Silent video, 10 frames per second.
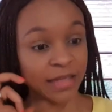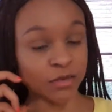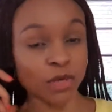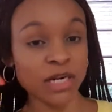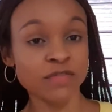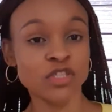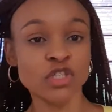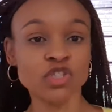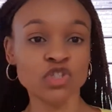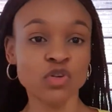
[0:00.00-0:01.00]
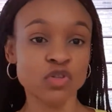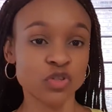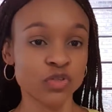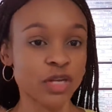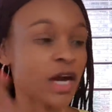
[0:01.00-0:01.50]
what I've just shown
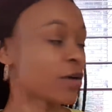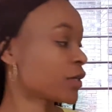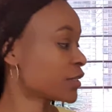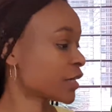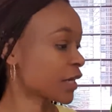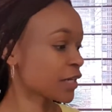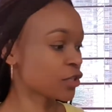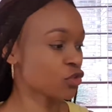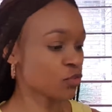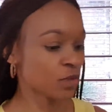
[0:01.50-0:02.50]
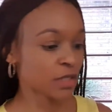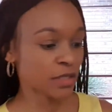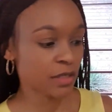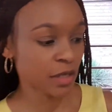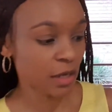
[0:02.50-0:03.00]
you now, it's ready to
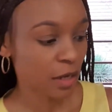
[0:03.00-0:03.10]
be